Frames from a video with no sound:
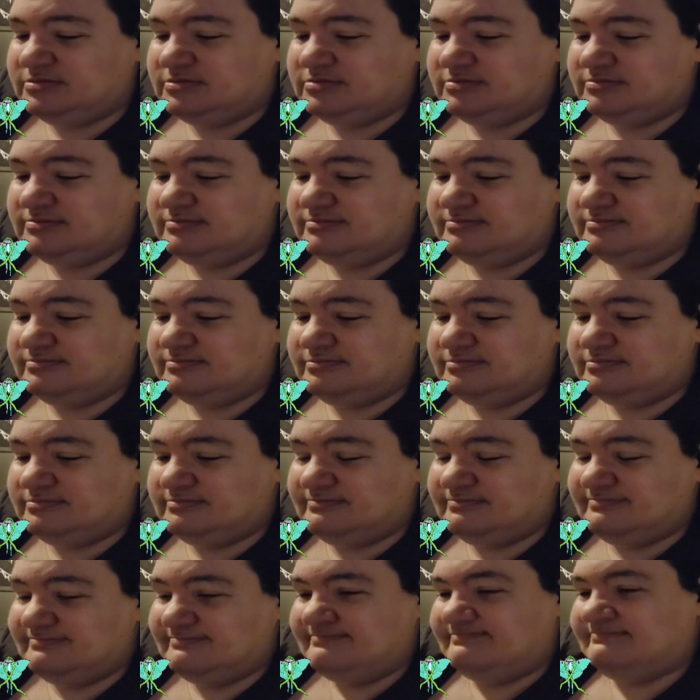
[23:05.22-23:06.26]

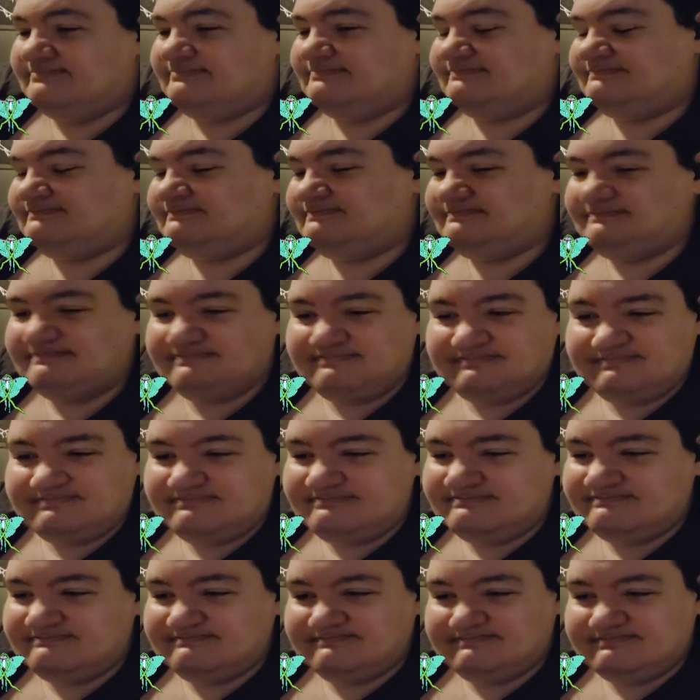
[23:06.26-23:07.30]

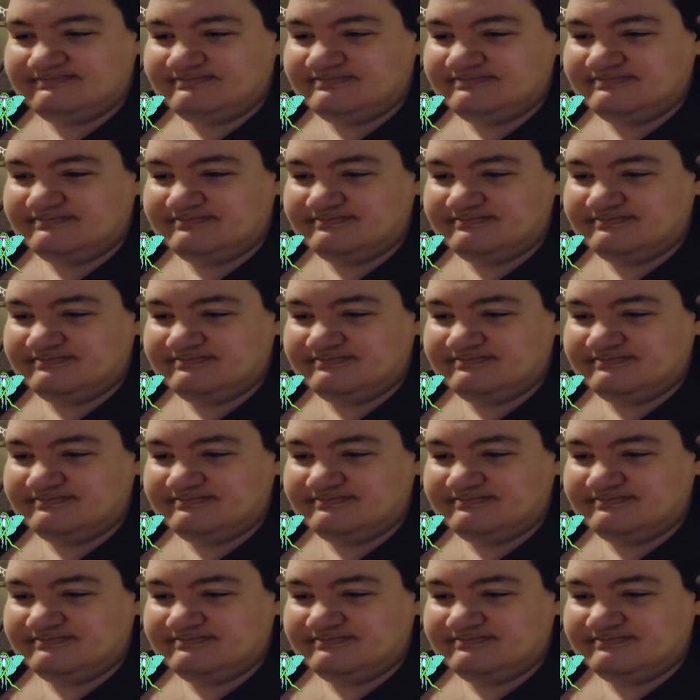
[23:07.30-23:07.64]
Nobody speaks.